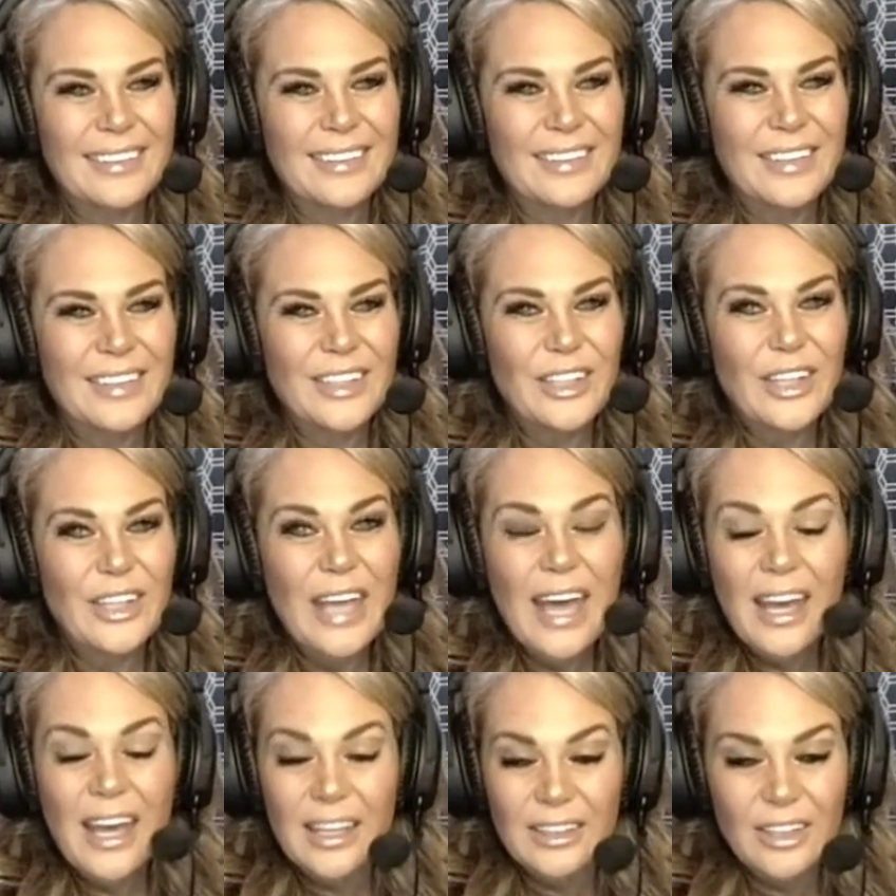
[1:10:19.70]

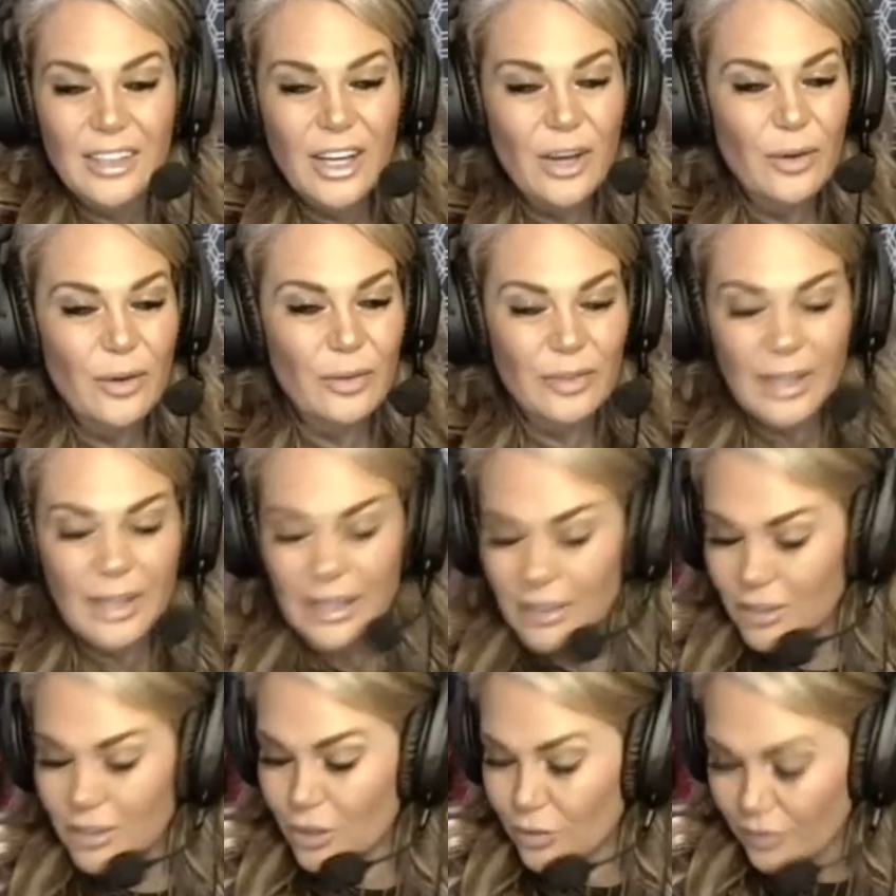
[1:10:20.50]
Yeah, no,
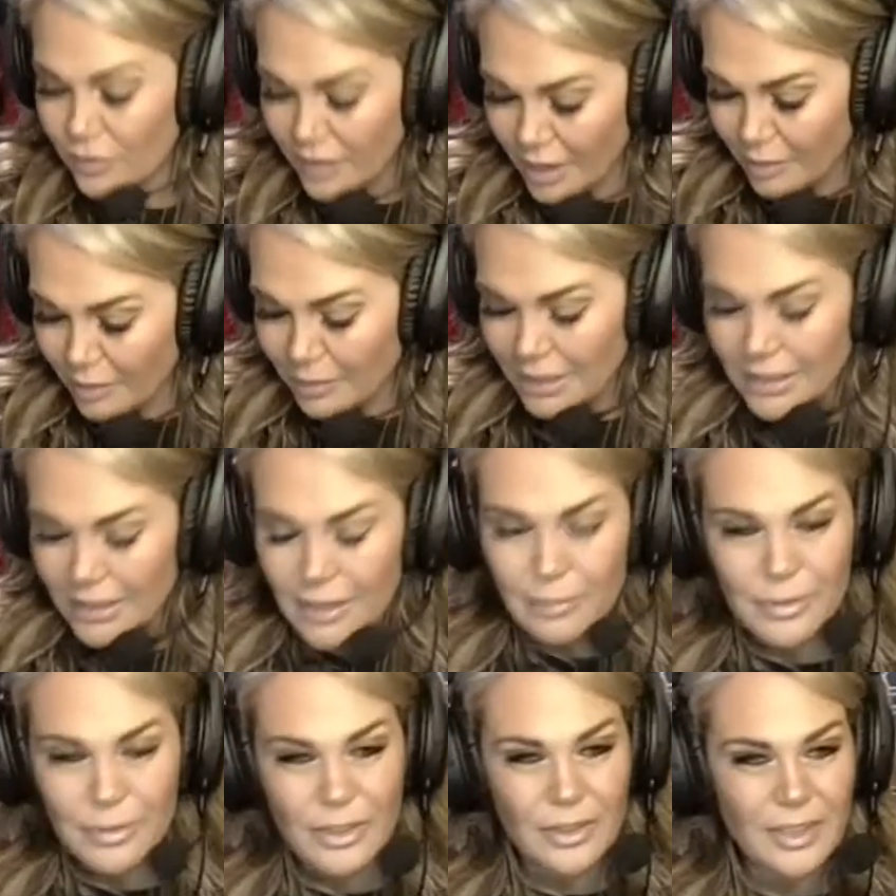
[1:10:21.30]
you've got my
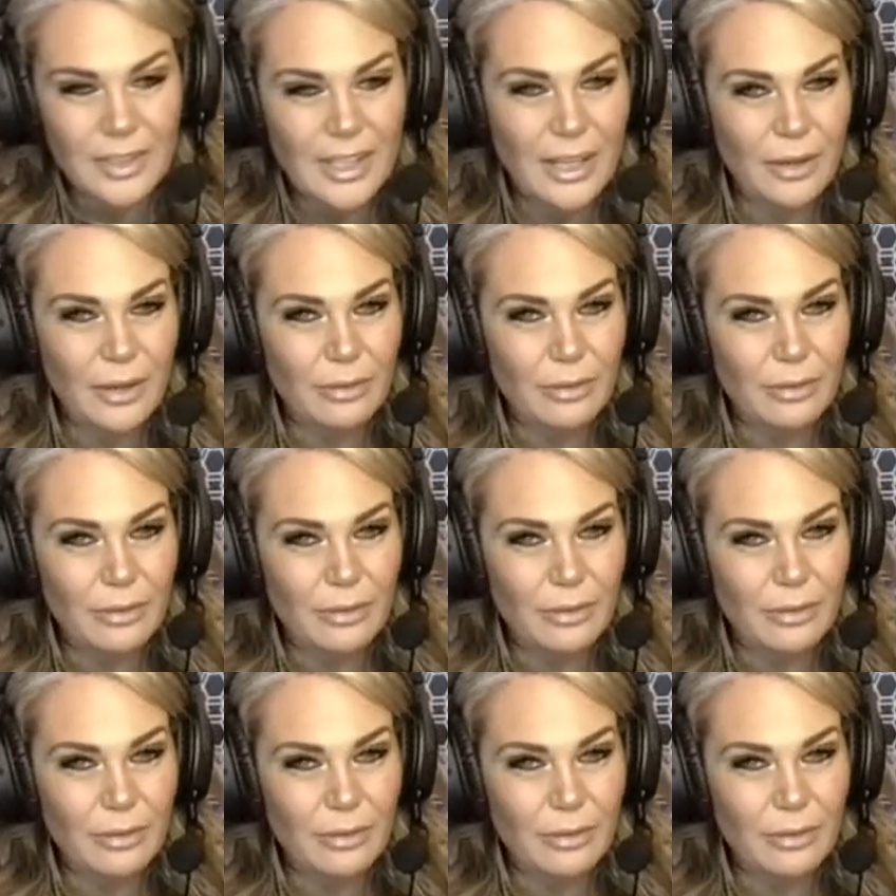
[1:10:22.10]
number, like